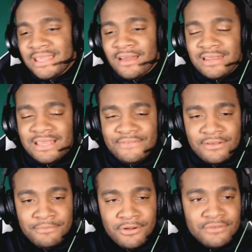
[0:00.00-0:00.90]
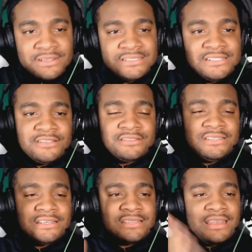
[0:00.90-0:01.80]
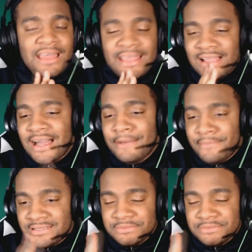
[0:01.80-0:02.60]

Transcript: Y'all leave your boy Chris606 a like, comment,